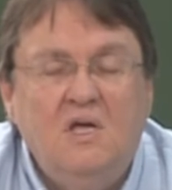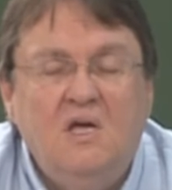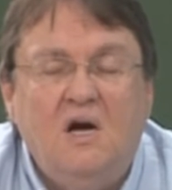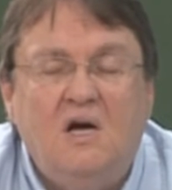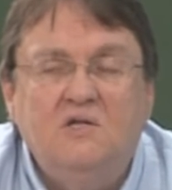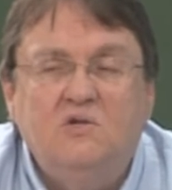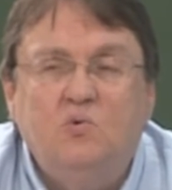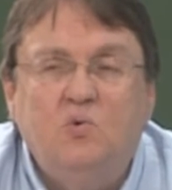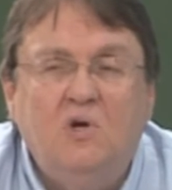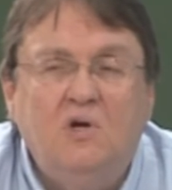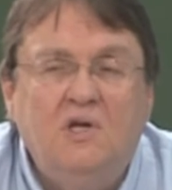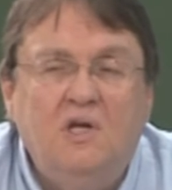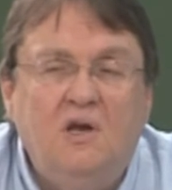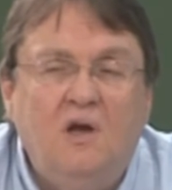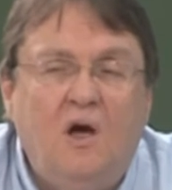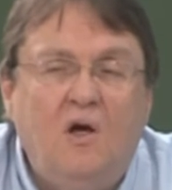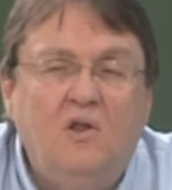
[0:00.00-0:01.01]
God's will
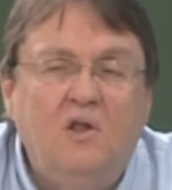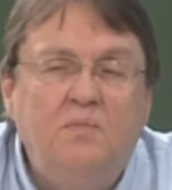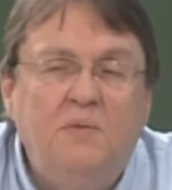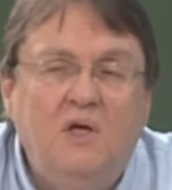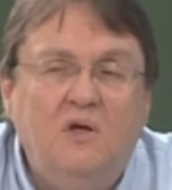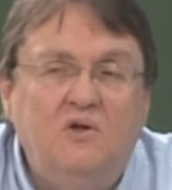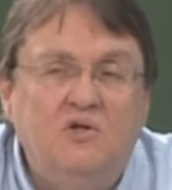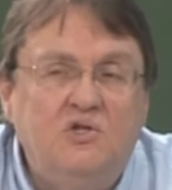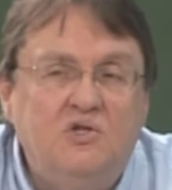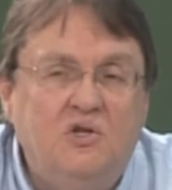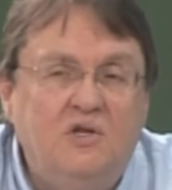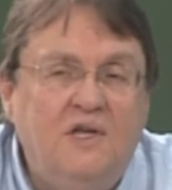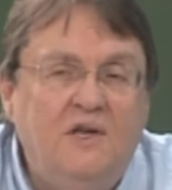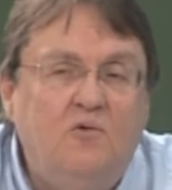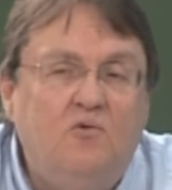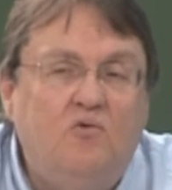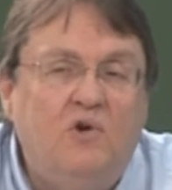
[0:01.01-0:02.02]
can only be understood
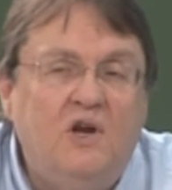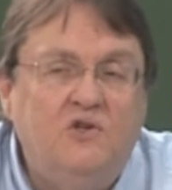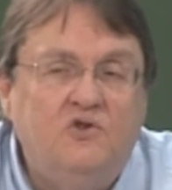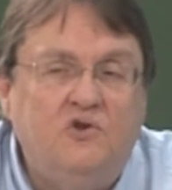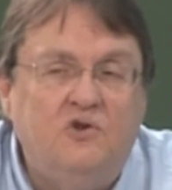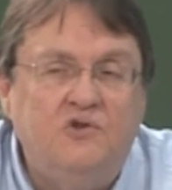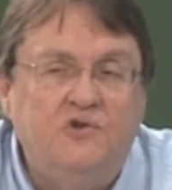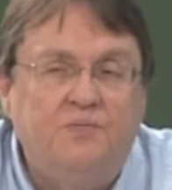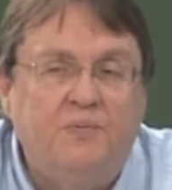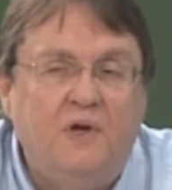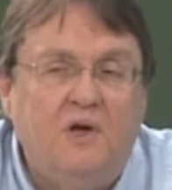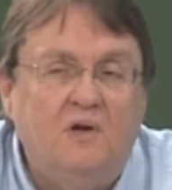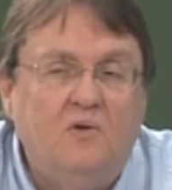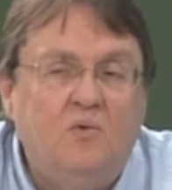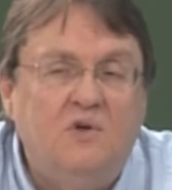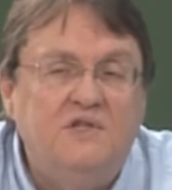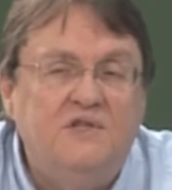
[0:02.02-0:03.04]
in
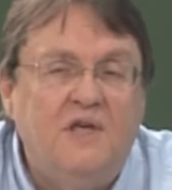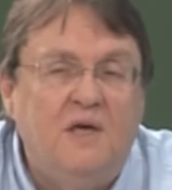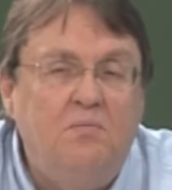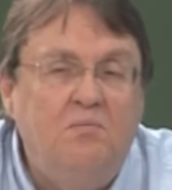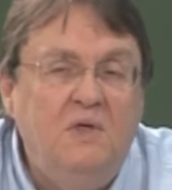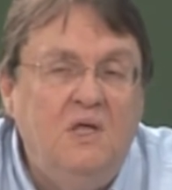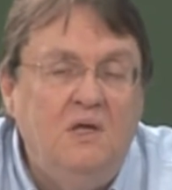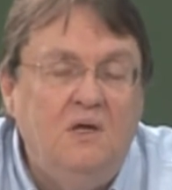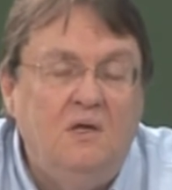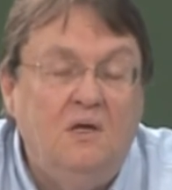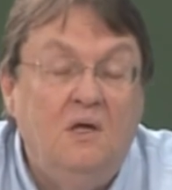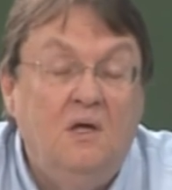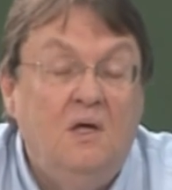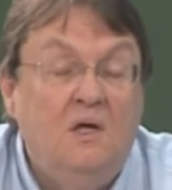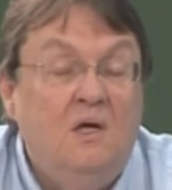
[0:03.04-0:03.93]
retrospect. What does that mean?